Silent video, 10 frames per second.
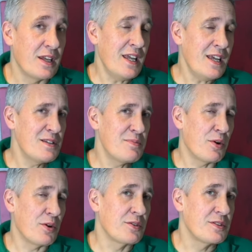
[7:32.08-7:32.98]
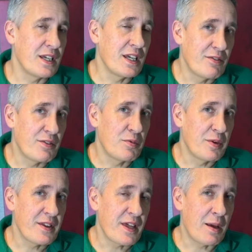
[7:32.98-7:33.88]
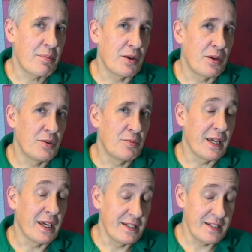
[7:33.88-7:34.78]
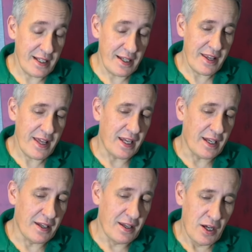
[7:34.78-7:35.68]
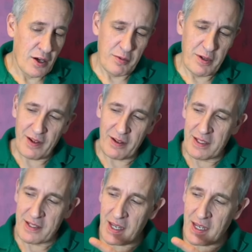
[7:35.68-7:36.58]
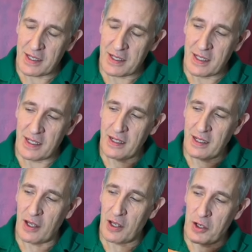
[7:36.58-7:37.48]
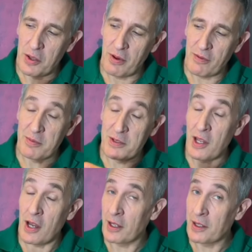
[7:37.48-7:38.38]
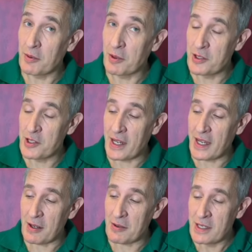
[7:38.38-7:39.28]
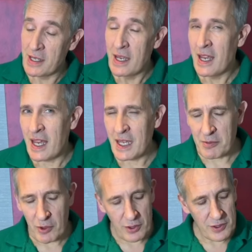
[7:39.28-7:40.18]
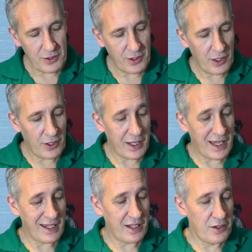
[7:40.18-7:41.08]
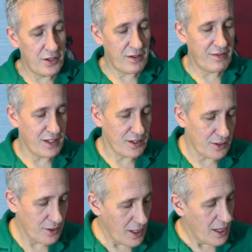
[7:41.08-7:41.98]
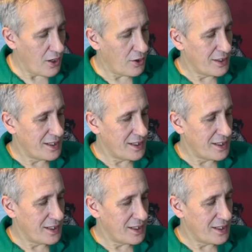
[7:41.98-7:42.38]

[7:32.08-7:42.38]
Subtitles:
Nest products even with Apple HomeKit. Until then, we found this handy little hub from Starling that we're going to check out. And we're also going to look at another video on the